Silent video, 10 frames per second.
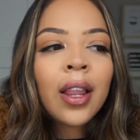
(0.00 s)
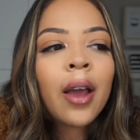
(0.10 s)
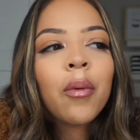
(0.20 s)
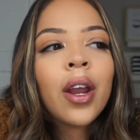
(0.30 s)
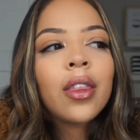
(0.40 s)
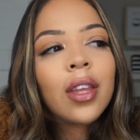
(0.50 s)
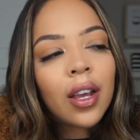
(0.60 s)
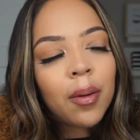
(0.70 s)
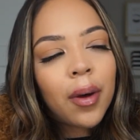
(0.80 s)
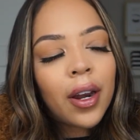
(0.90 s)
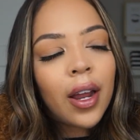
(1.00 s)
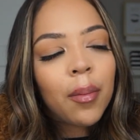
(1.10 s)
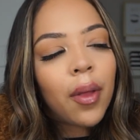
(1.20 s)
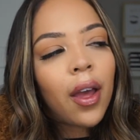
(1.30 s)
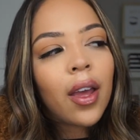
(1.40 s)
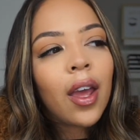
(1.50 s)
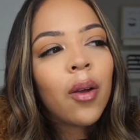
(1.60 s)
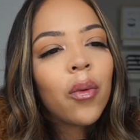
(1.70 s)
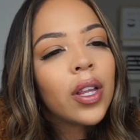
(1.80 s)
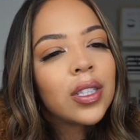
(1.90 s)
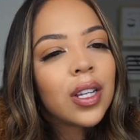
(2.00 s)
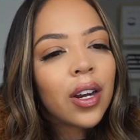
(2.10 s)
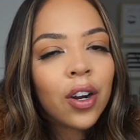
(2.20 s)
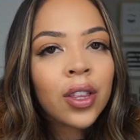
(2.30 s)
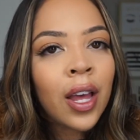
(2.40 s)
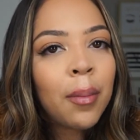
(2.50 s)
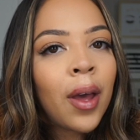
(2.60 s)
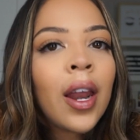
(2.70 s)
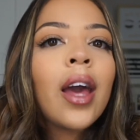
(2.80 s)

Like when I think about it, I'm like, it really didn't hurt that bad.